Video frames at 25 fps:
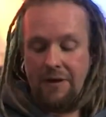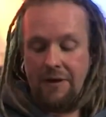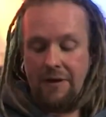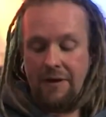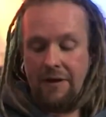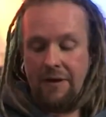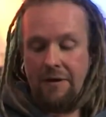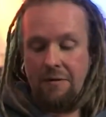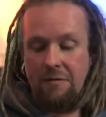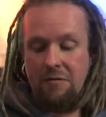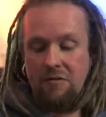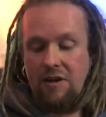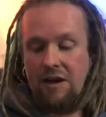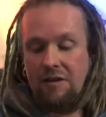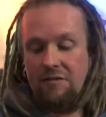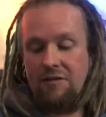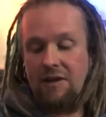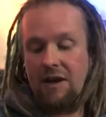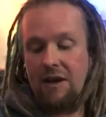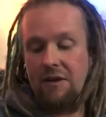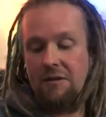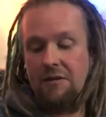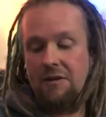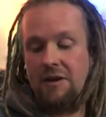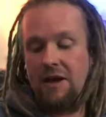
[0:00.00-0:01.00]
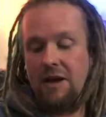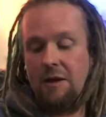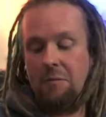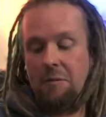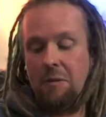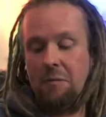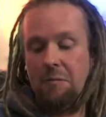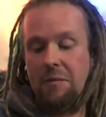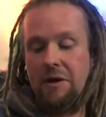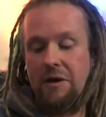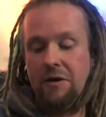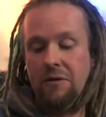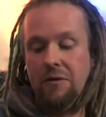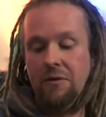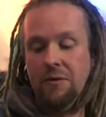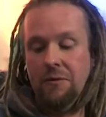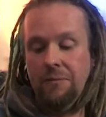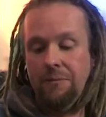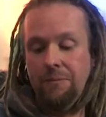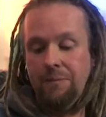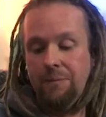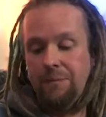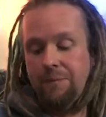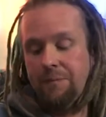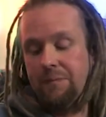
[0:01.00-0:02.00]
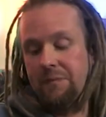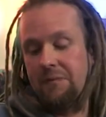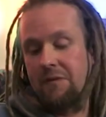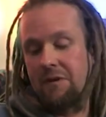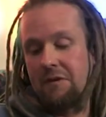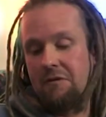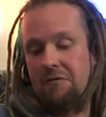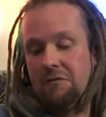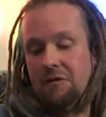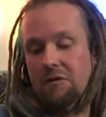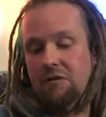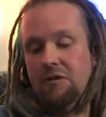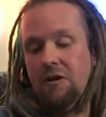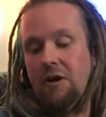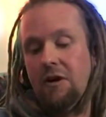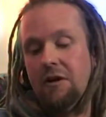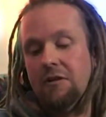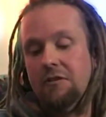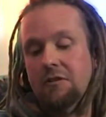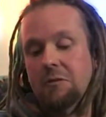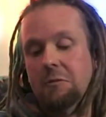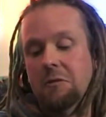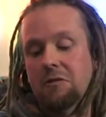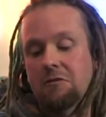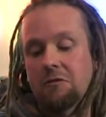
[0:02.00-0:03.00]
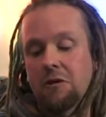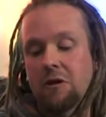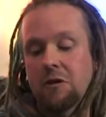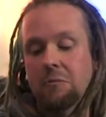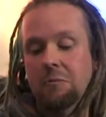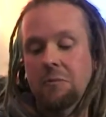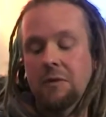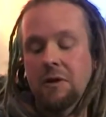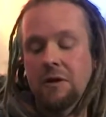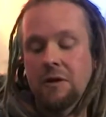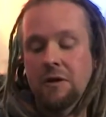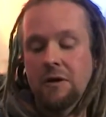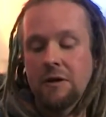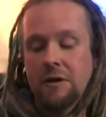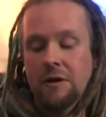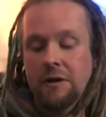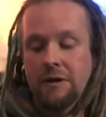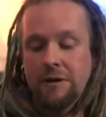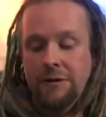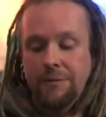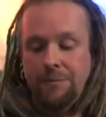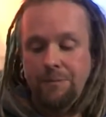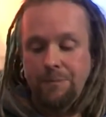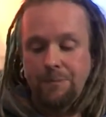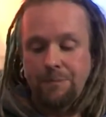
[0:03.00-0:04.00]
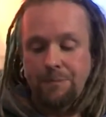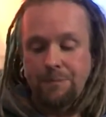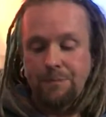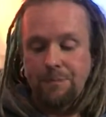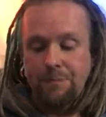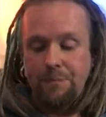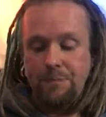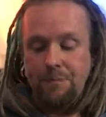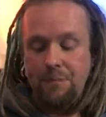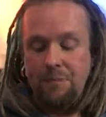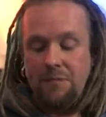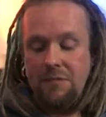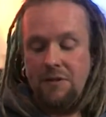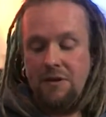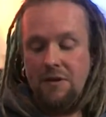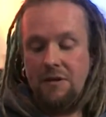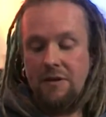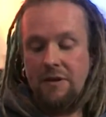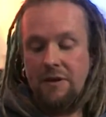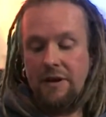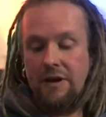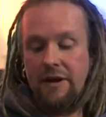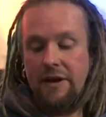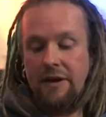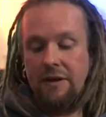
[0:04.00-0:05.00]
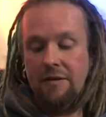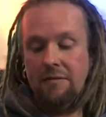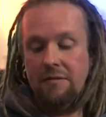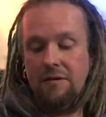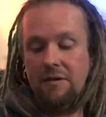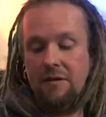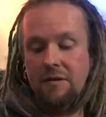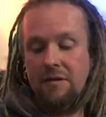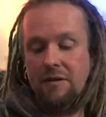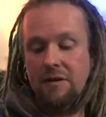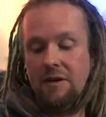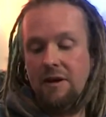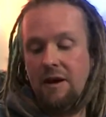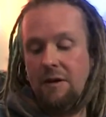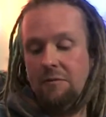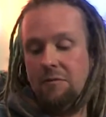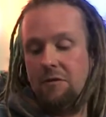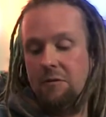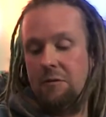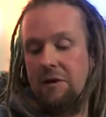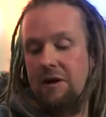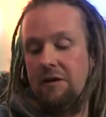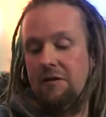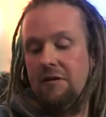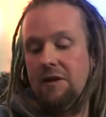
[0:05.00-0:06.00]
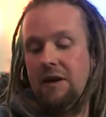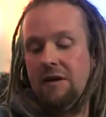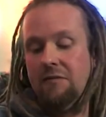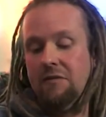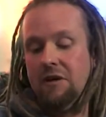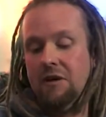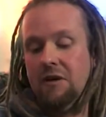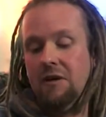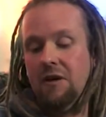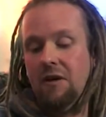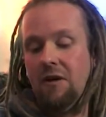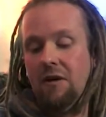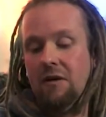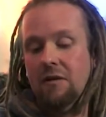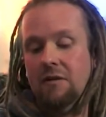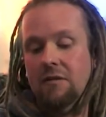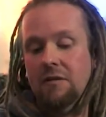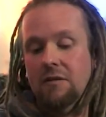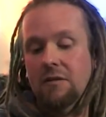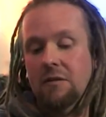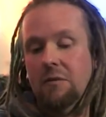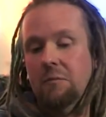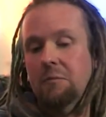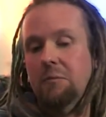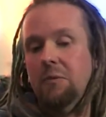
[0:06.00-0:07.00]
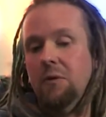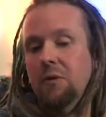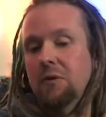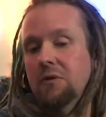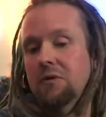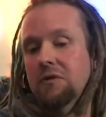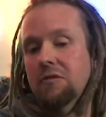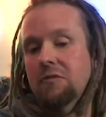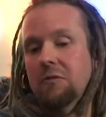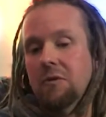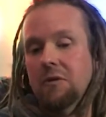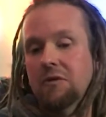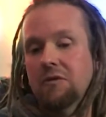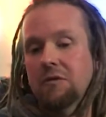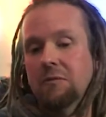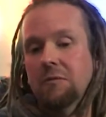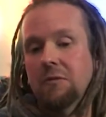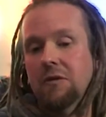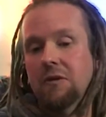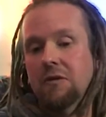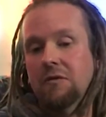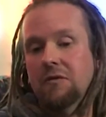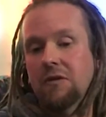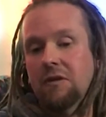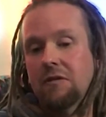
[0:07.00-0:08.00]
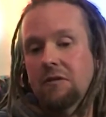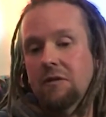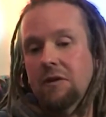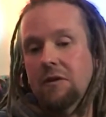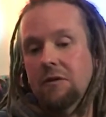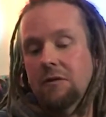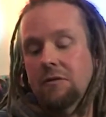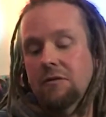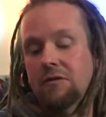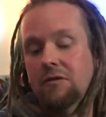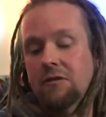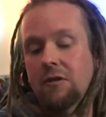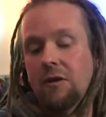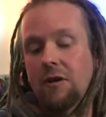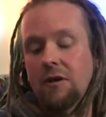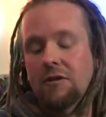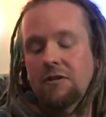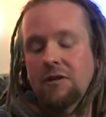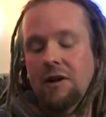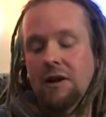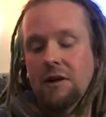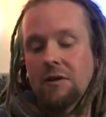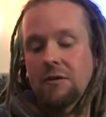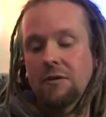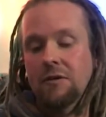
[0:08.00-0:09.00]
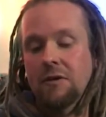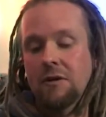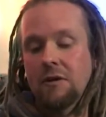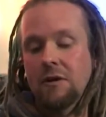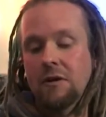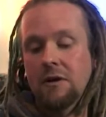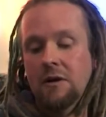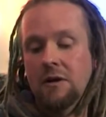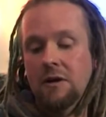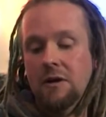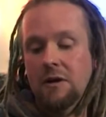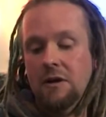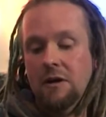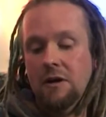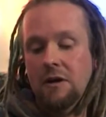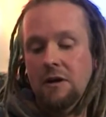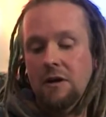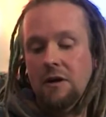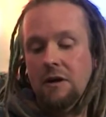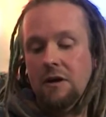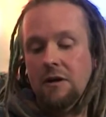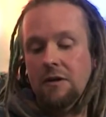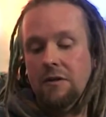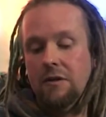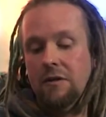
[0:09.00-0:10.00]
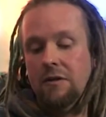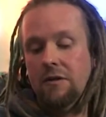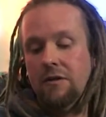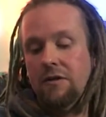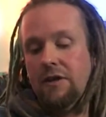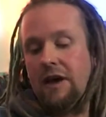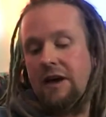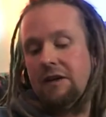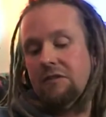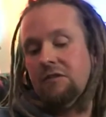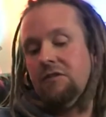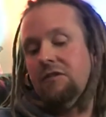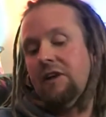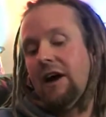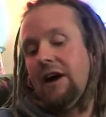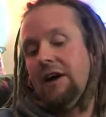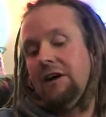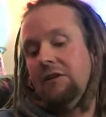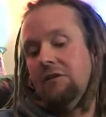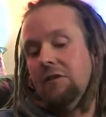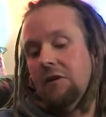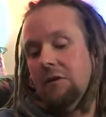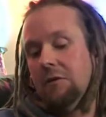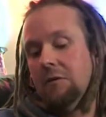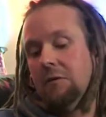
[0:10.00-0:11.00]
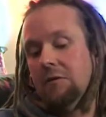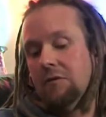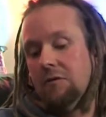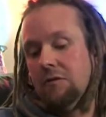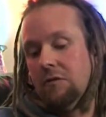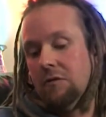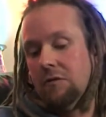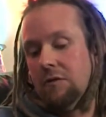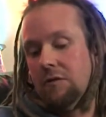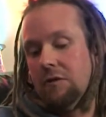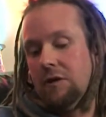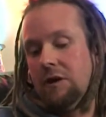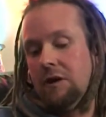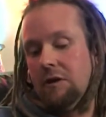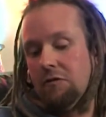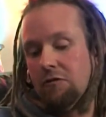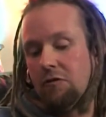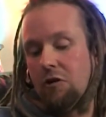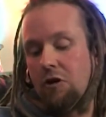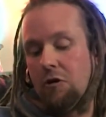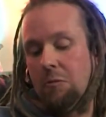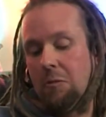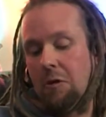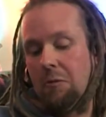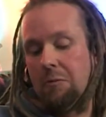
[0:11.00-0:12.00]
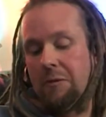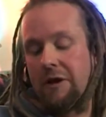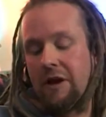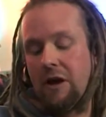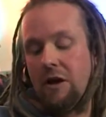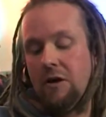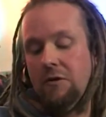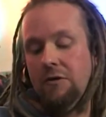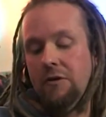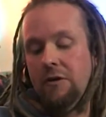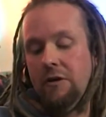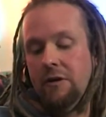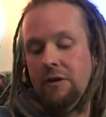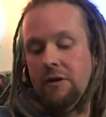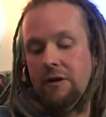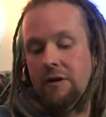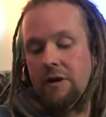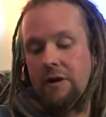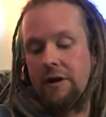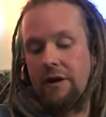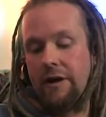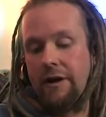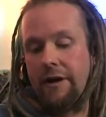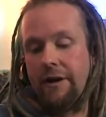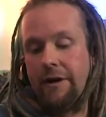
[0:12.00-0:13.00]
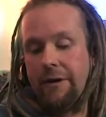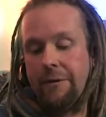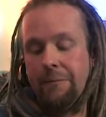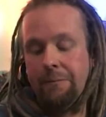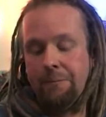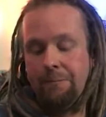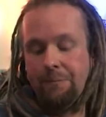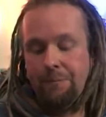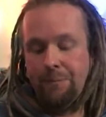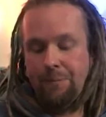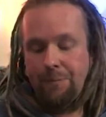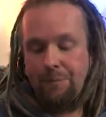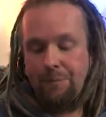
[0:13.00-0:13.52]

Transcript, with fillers: Uh, sat down at my meal, retired to my room. Uh, came to about eleven o'clock. Got bored of watching what was ever on Sky Channel. At that stage, I was in a room on my own. Uh,